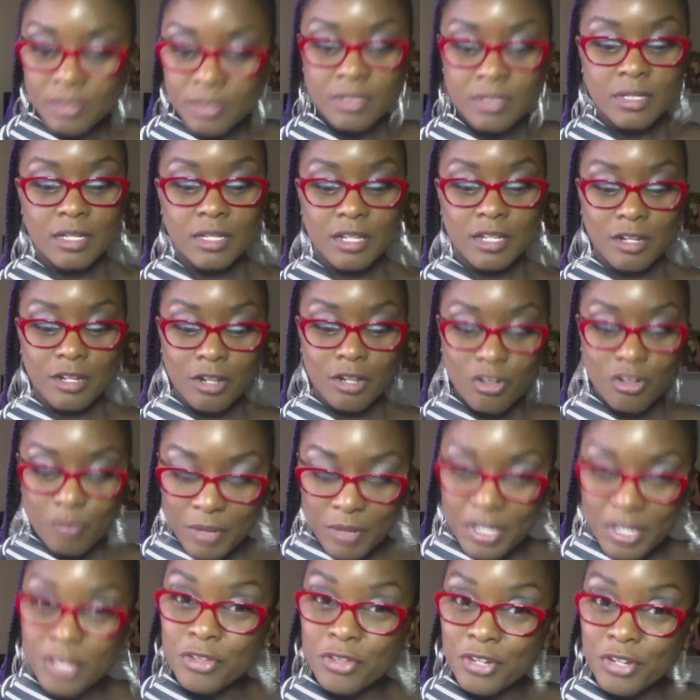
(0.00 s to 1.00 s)
in all of my
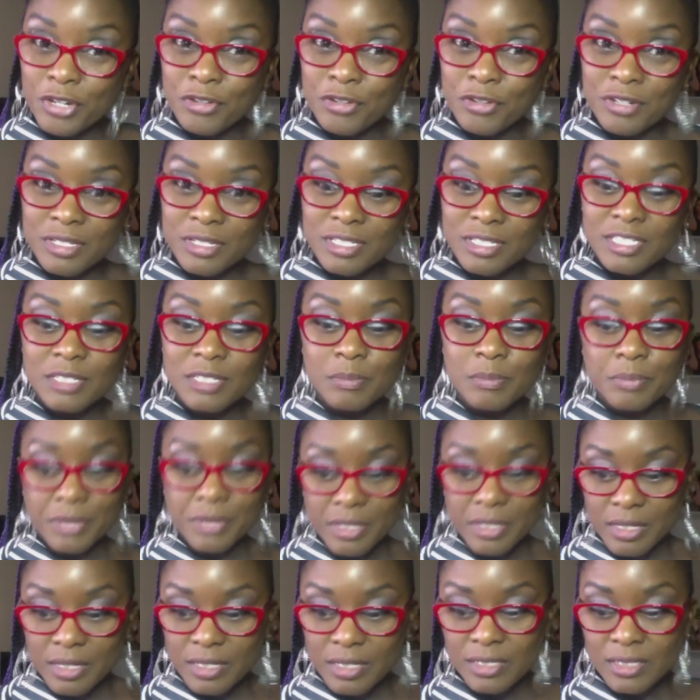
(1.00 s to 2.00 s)
other areas.
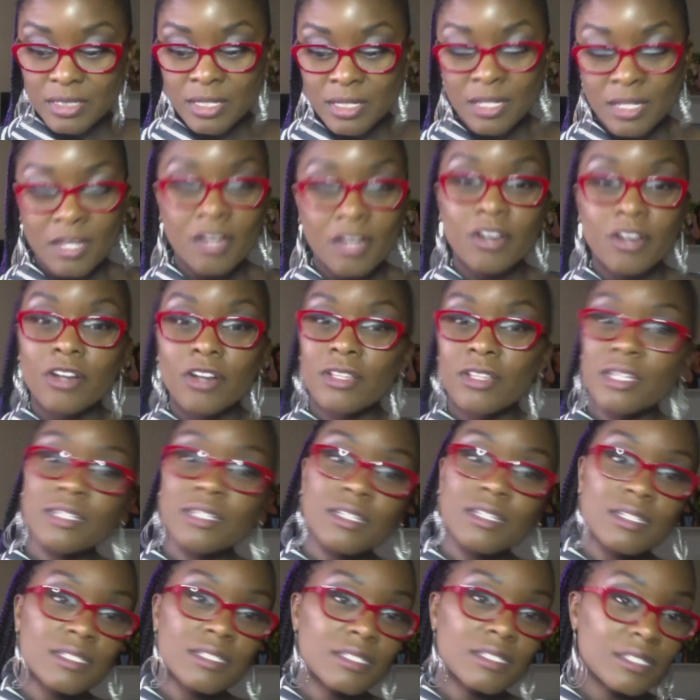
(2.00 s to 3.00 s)
But all I
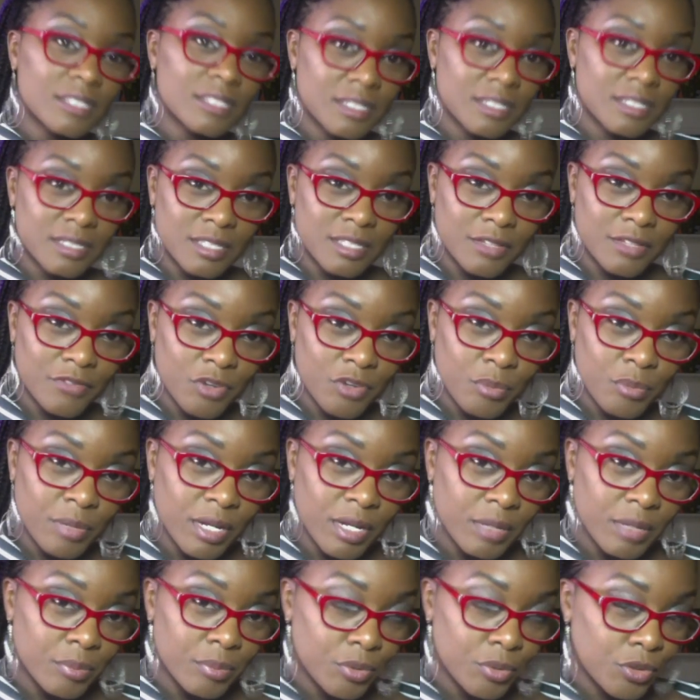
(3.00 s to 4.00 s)
need is a 60 for my
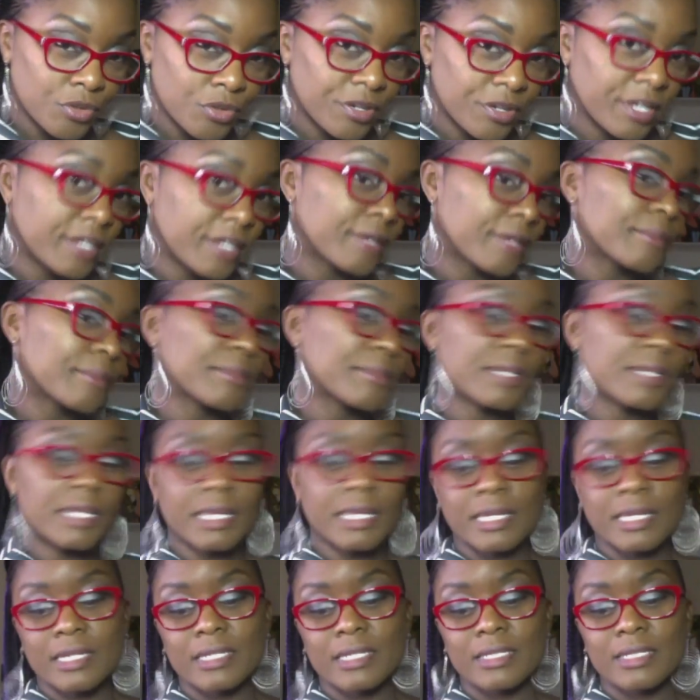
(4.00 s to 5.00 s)
program,
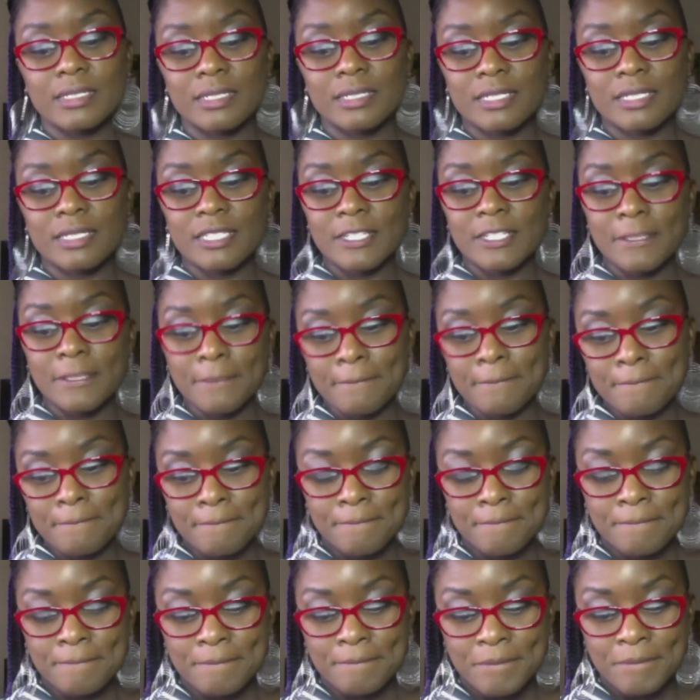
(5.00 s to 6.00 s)
and
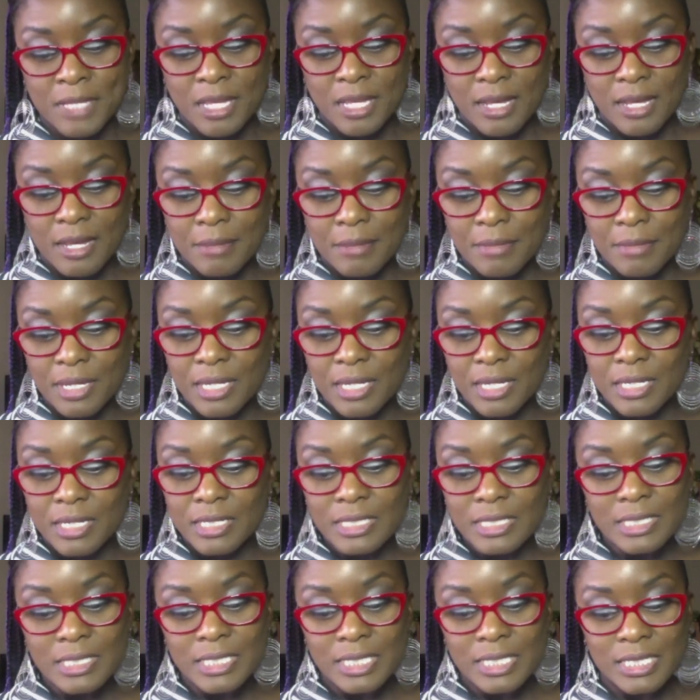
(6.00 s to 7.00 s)
I
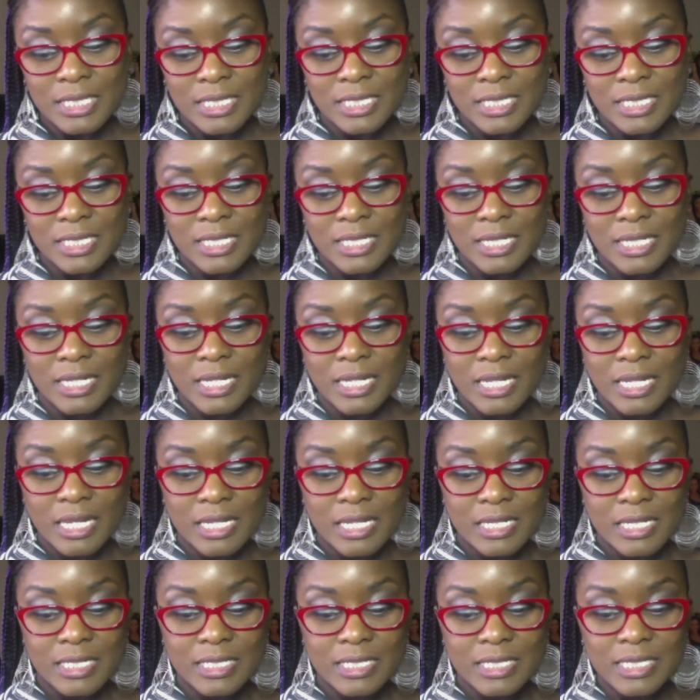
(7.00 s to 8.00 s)
made
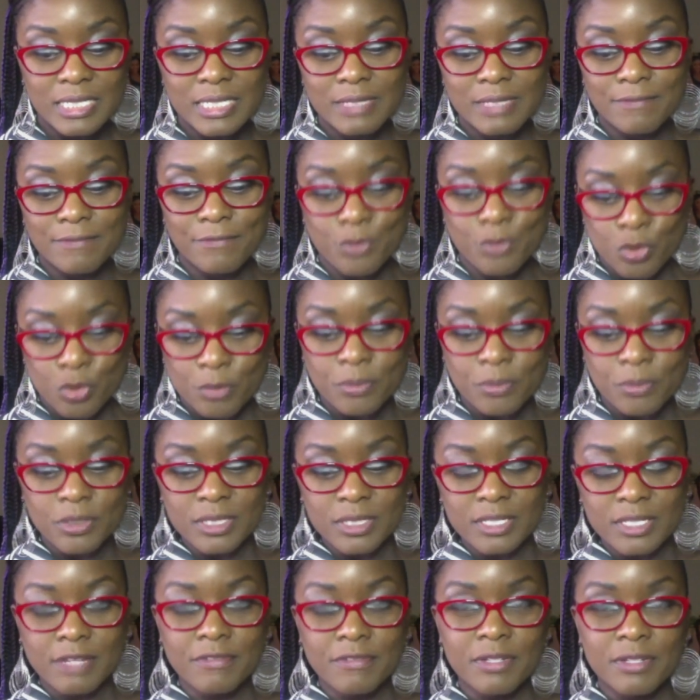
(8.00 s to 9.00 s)
a
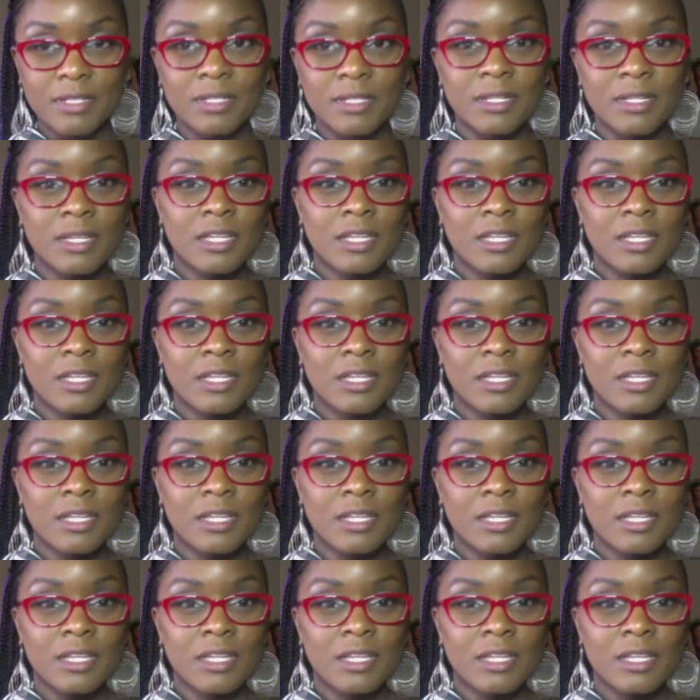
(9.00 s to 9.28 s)
84.7.